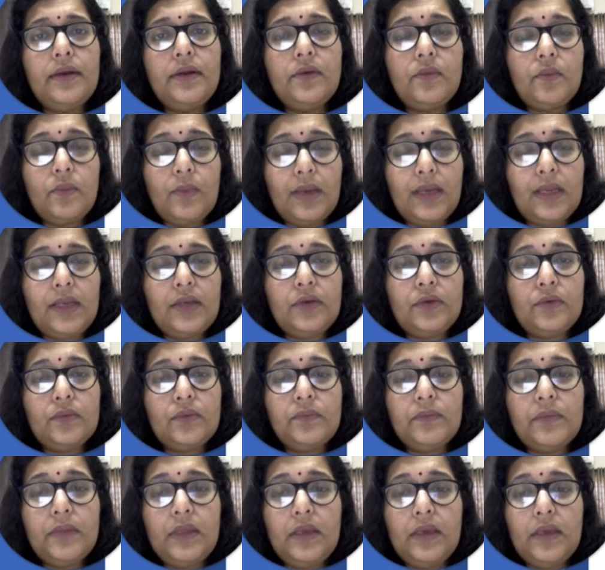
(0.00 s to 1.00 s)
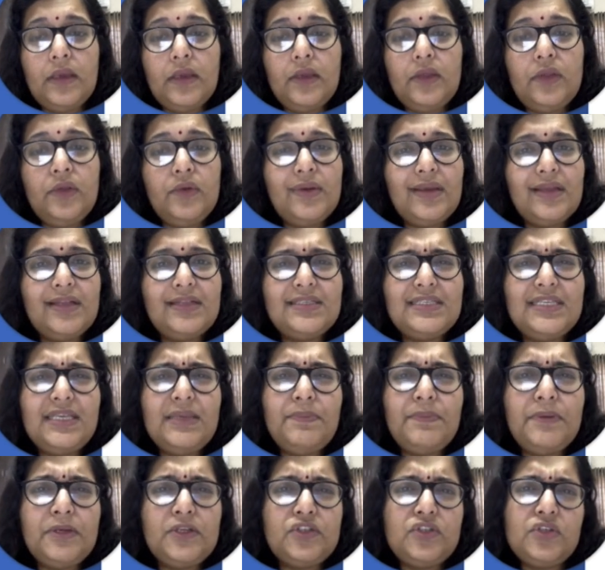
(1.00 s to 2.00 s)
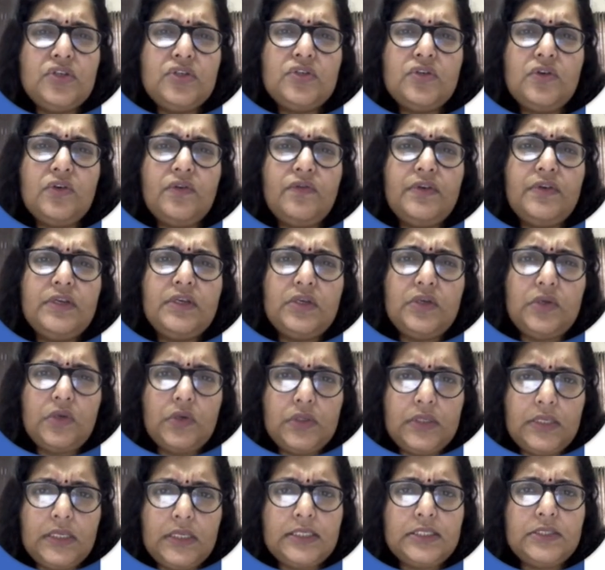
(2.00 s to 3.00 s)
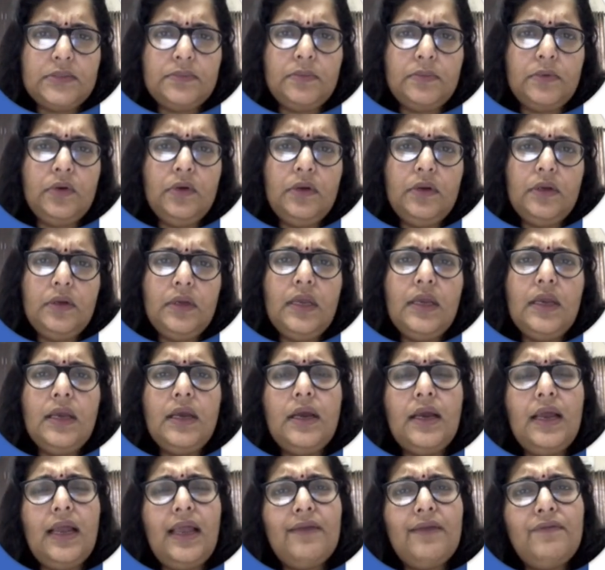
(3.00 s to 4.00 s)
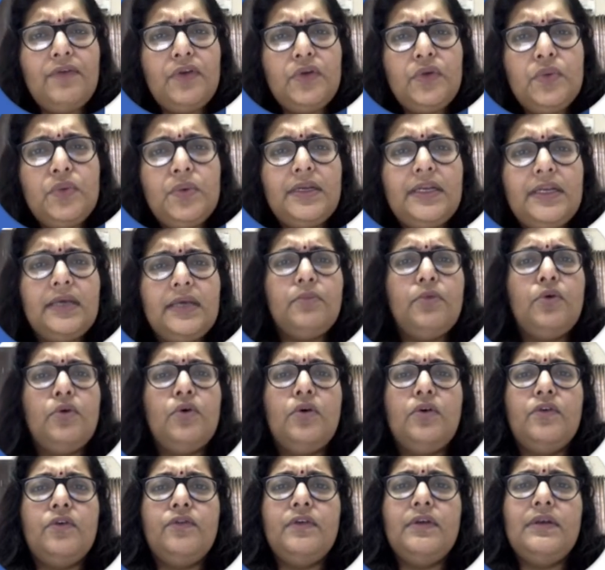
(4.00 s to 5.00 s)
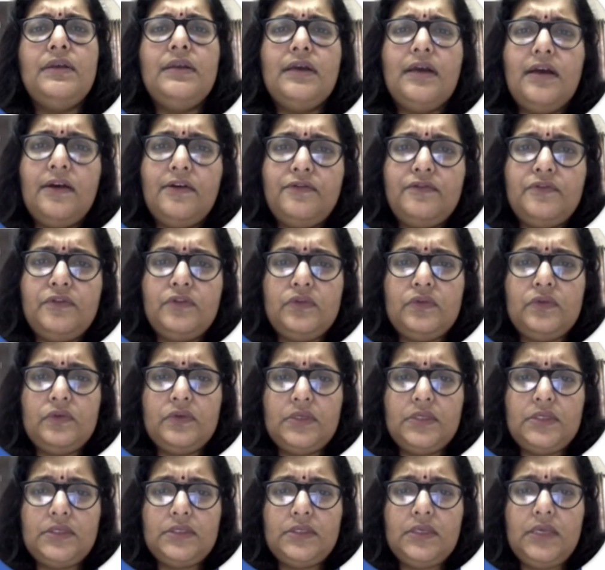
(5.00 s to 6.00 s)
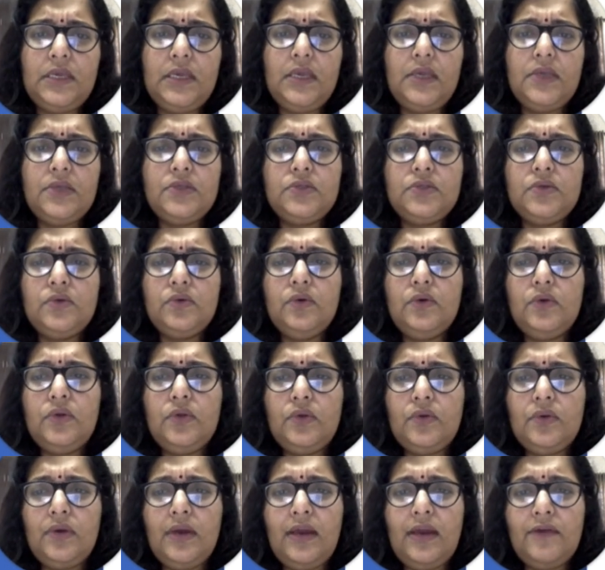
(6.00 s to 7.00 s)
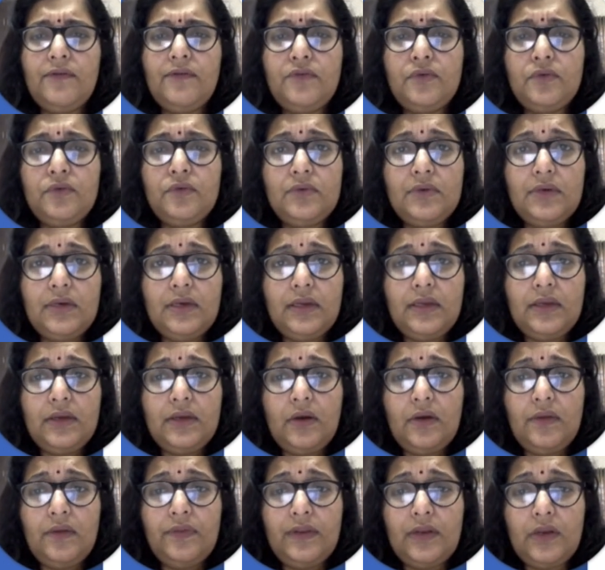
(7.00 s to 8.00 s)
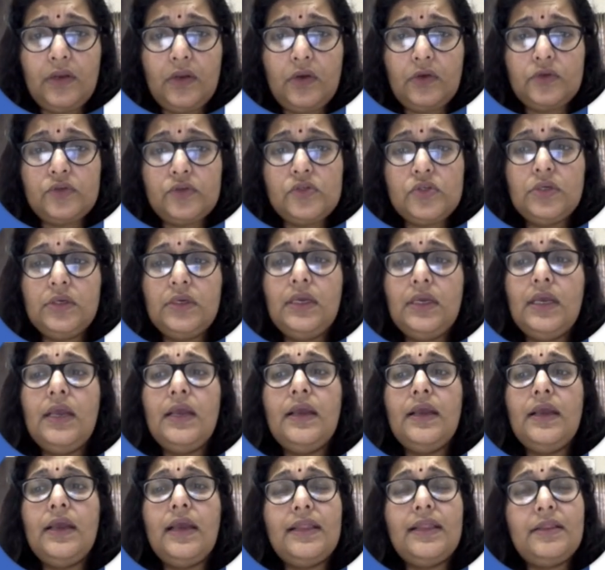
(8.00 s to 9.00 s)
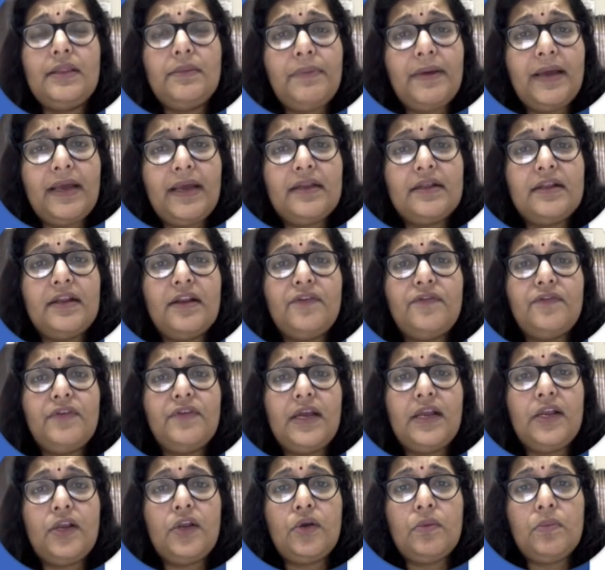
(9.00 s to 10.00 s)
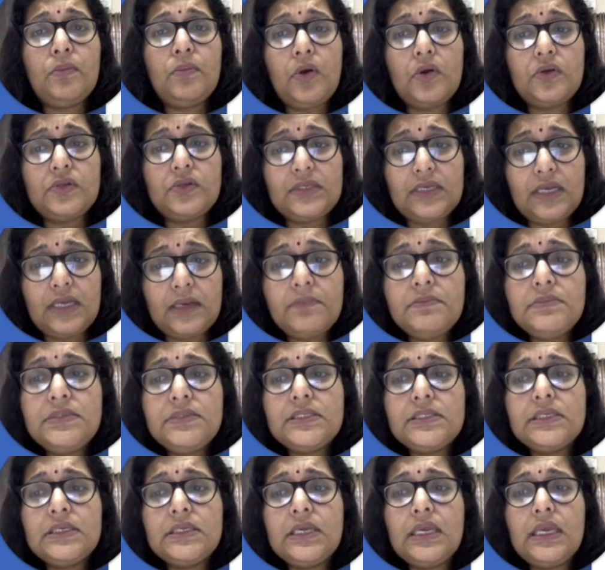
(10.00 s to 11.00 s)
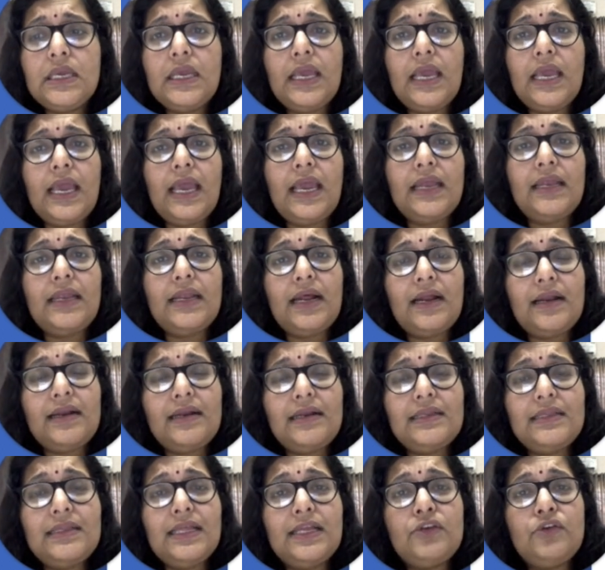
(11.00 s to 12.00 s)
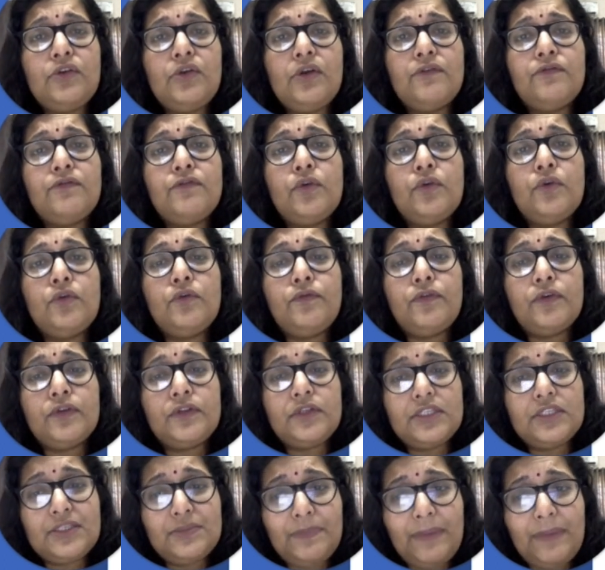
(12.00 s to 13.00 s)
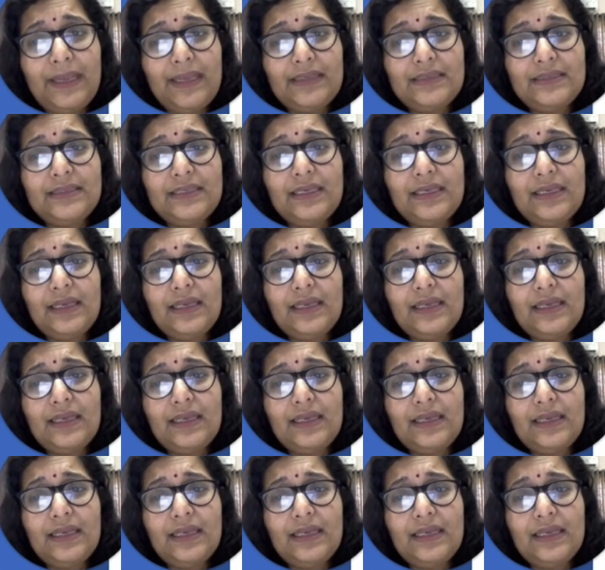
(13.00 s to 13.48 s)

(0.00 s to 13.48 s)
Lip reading: value. You can see pictures of it in your textbook. I will do a demo of it after this. So you have to click on the launcher and the paragraph dialog box comes, and under that you have to look for the spacing